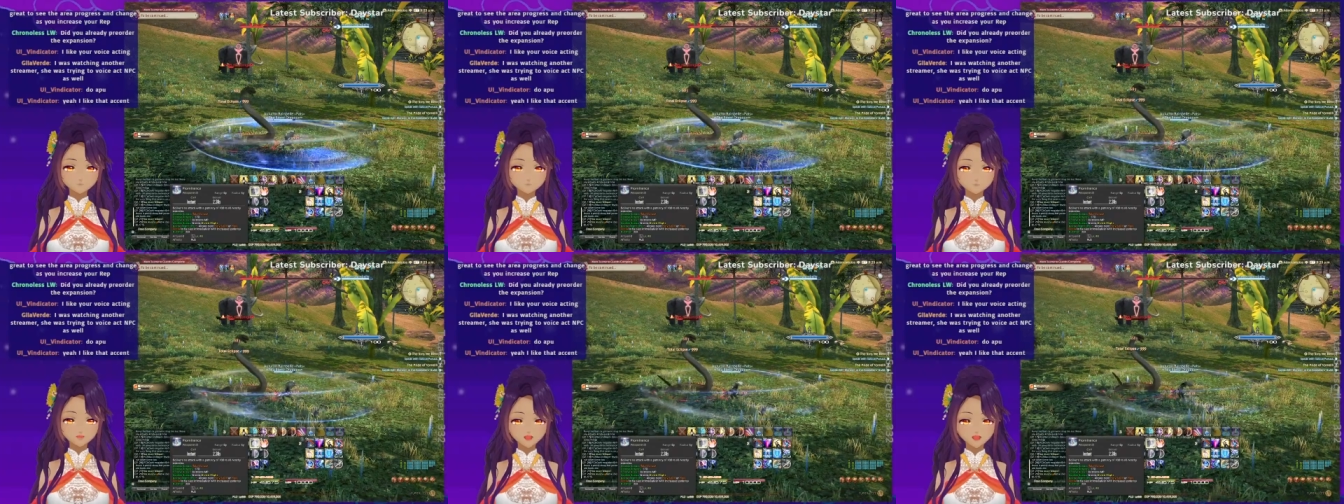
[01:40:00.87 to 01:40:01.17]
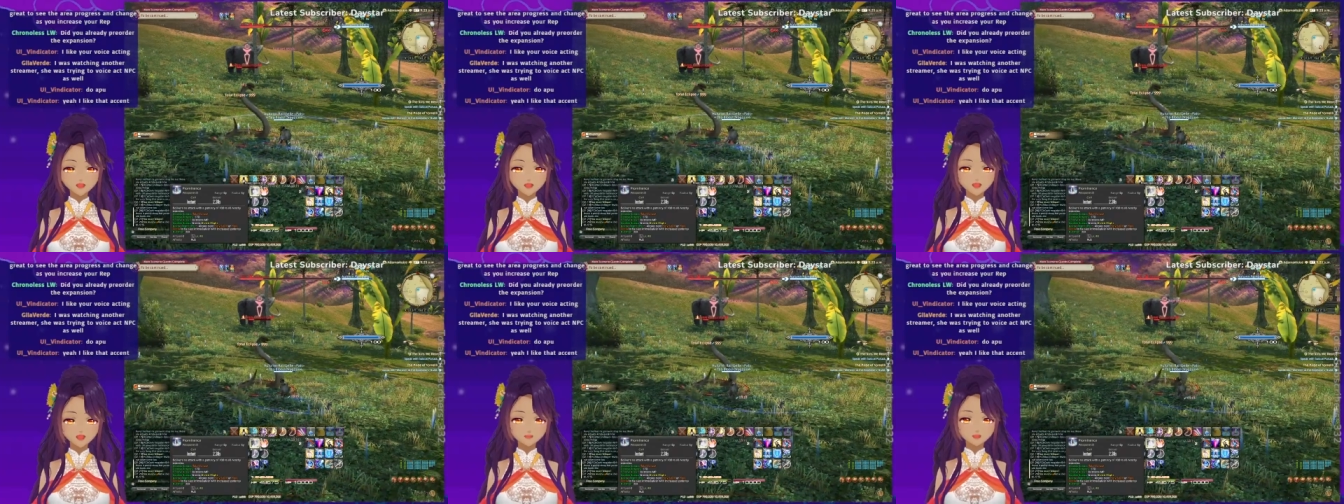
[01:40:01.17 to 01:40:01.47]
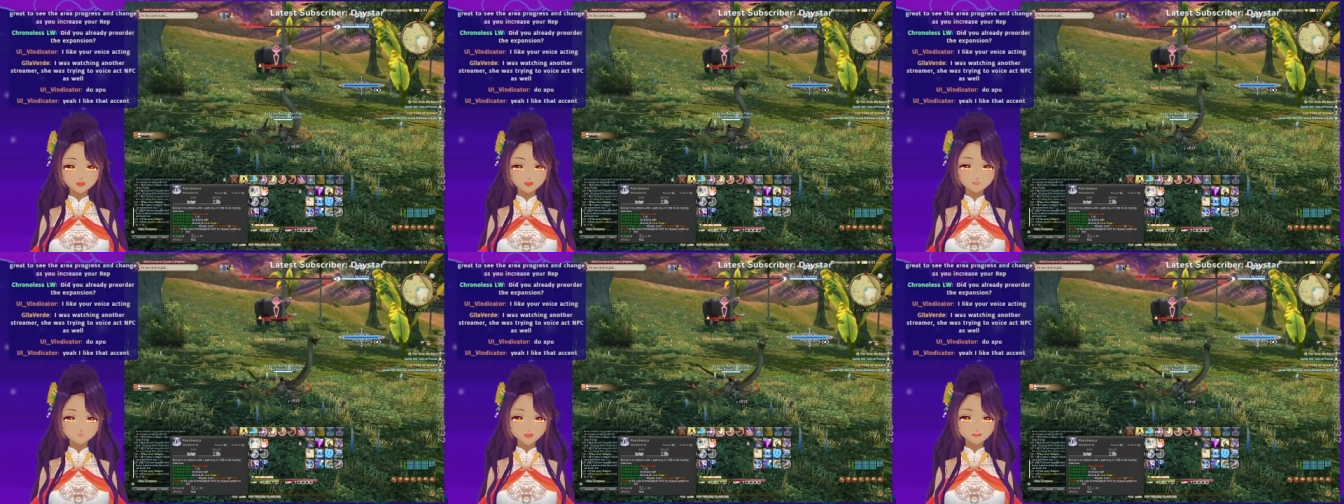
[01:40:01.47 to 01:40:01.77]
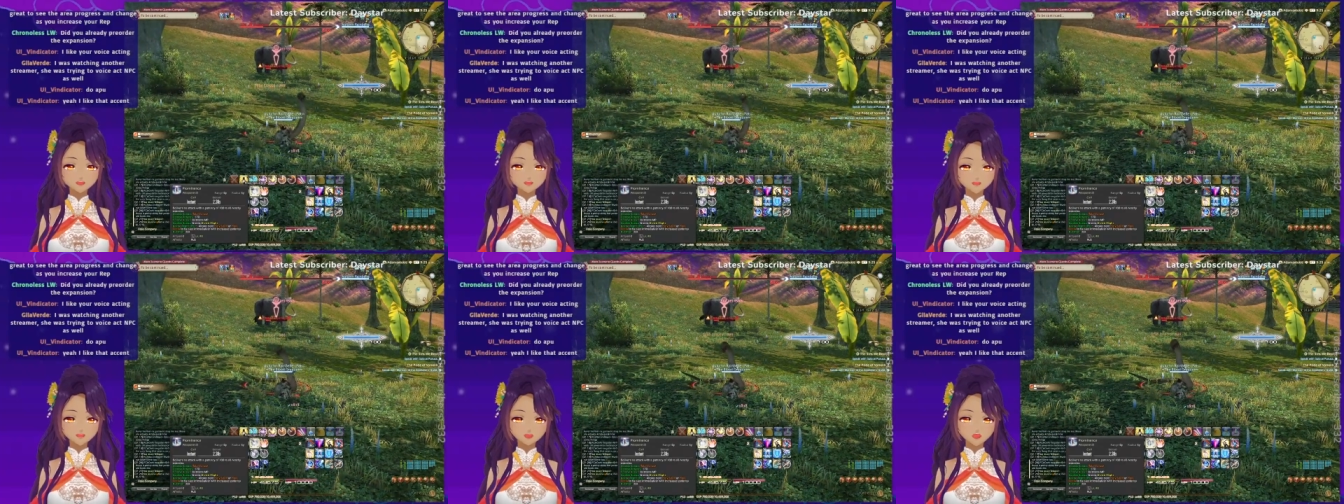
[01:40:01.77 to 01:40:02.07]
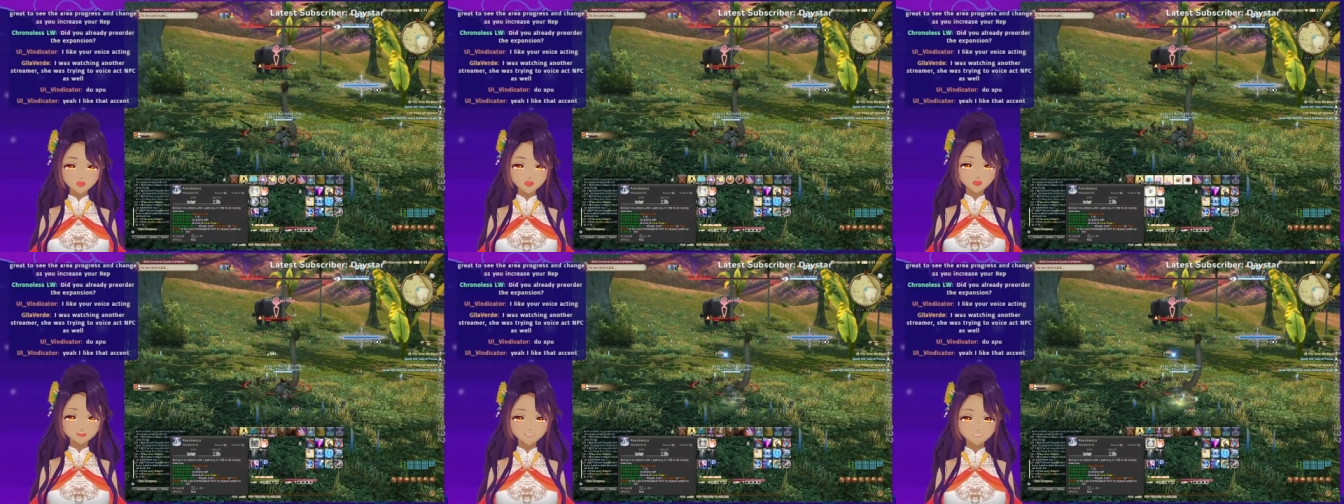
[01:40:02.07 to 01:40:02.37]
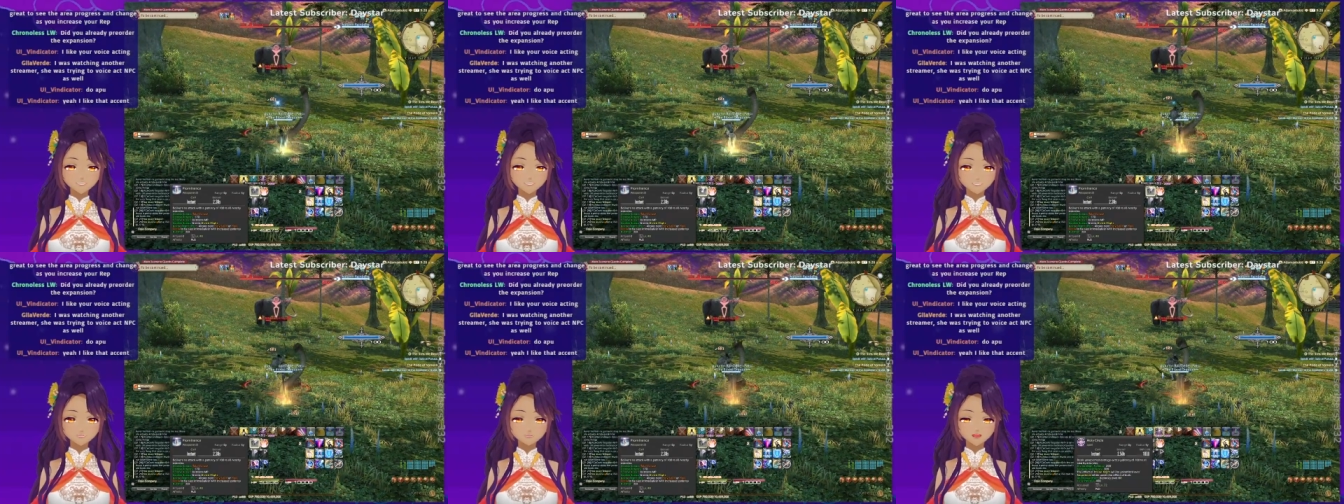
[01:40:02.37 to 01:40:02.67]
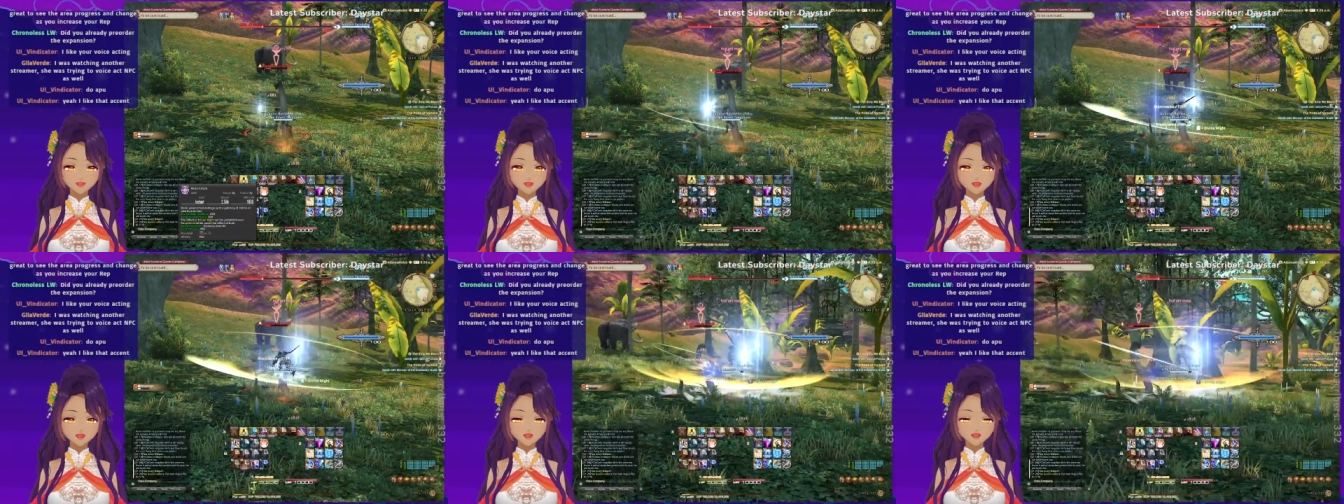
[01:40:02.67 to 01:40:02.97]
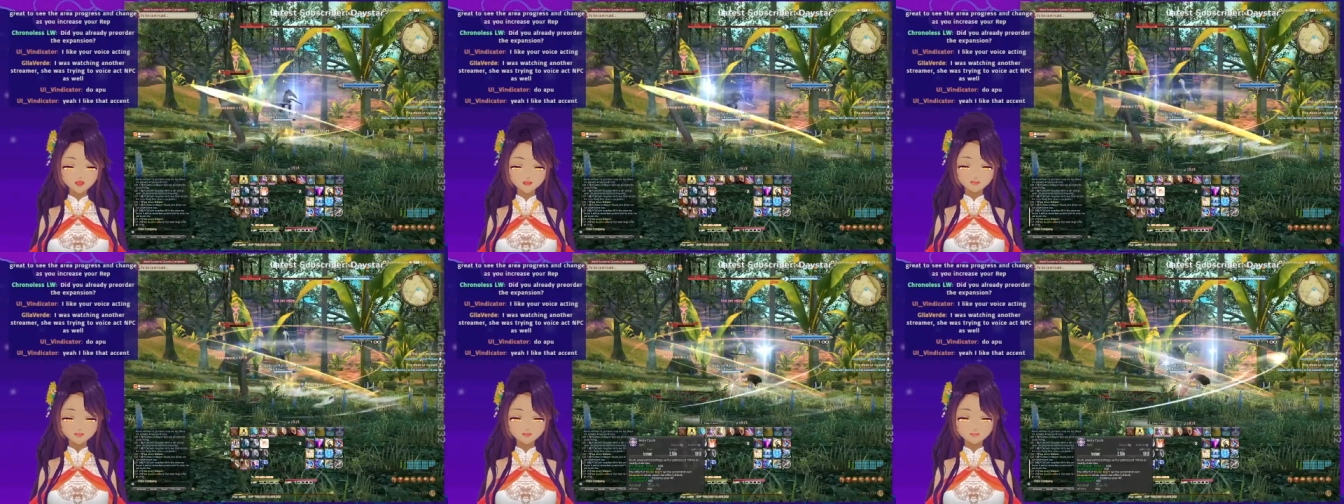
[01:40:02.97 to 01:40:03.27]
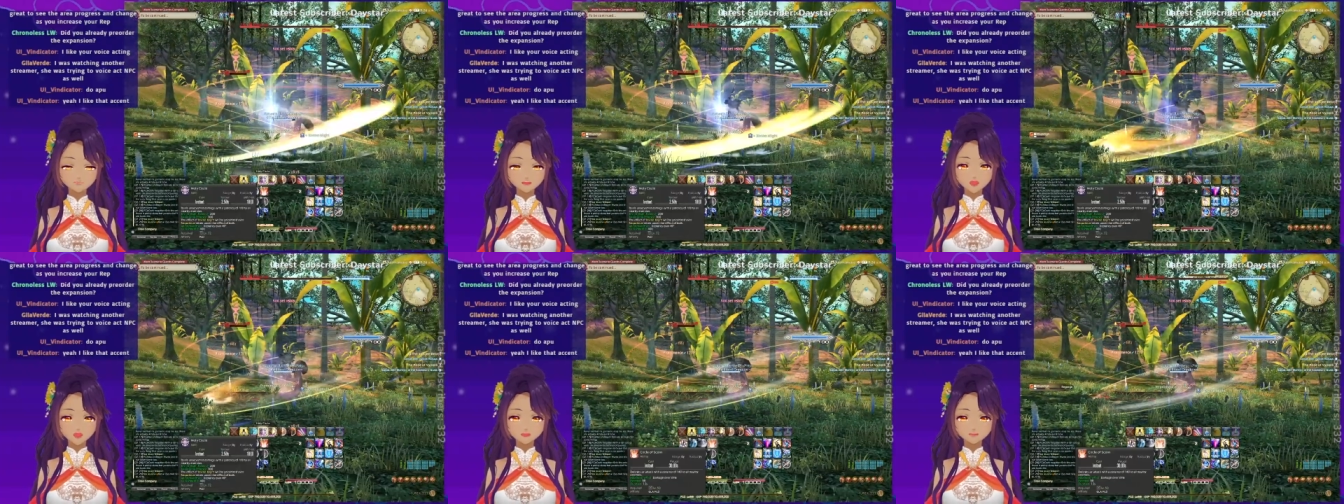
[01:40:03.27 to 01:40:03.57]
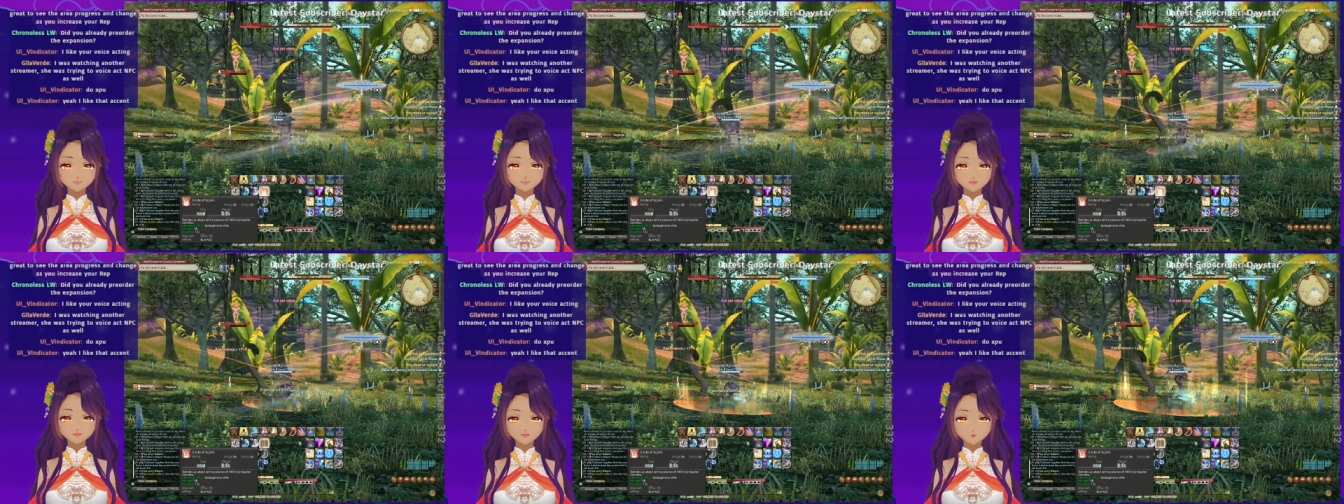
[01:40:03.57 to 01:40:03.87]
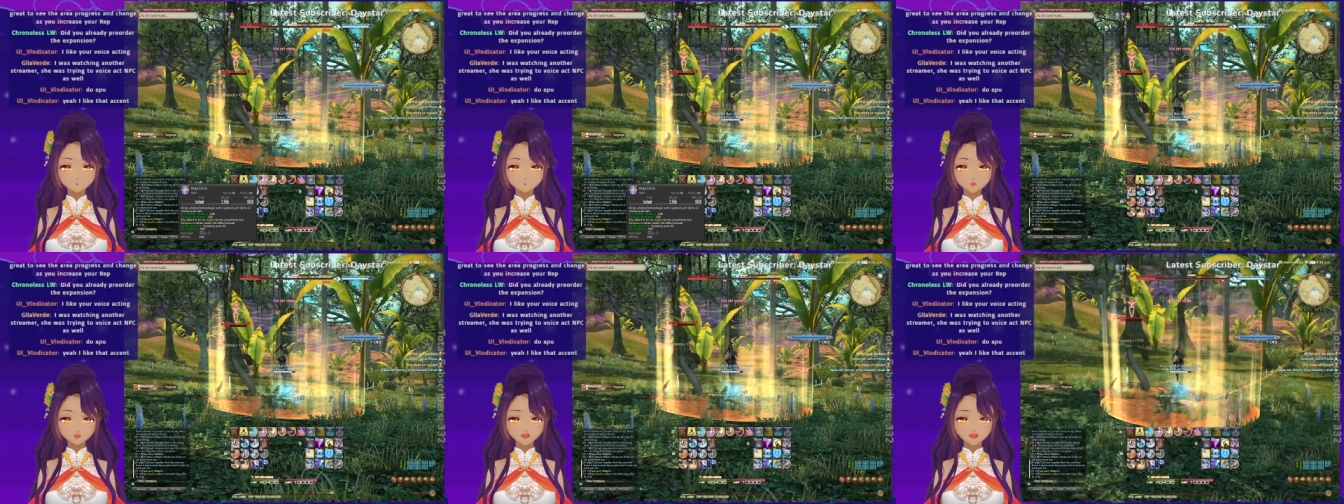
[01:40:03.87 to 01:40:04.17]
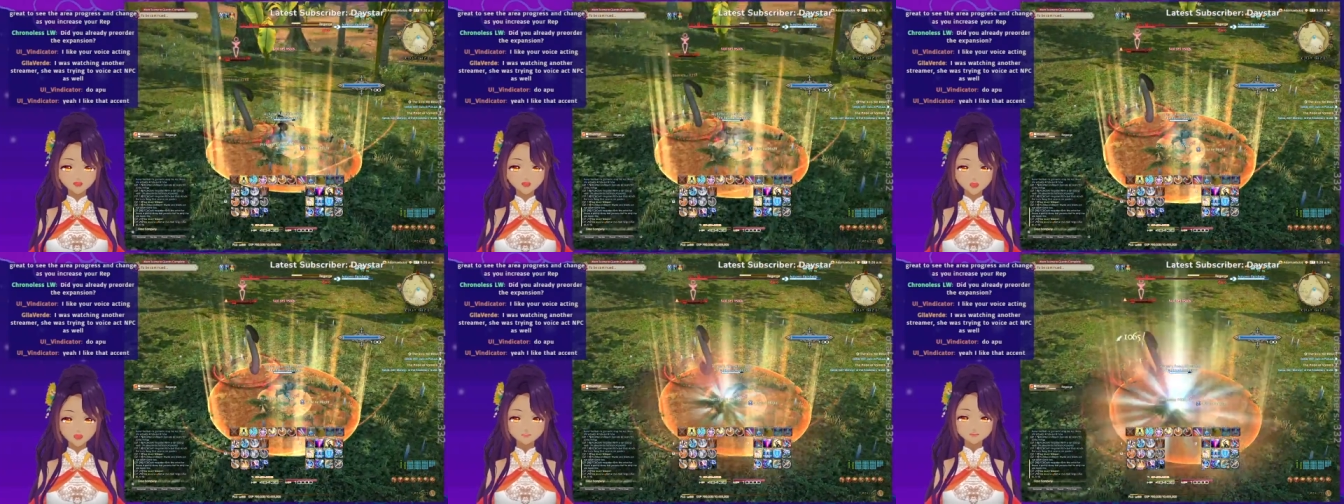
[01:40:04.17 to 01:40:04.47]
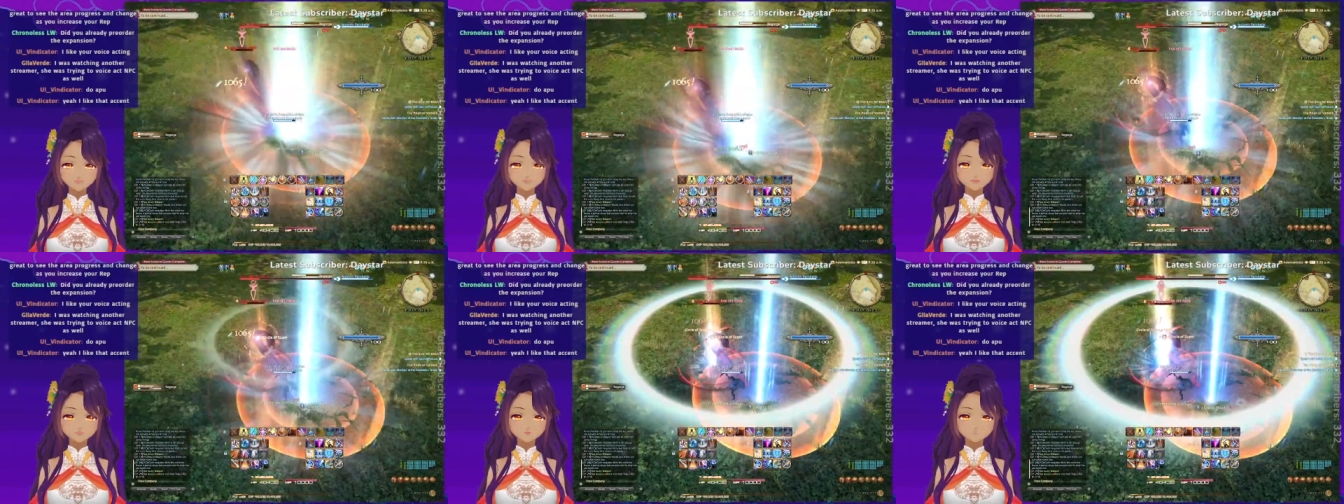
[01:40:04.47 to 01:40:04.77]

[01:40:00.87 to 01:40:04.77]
I'm Filipino, and I cannot do my own...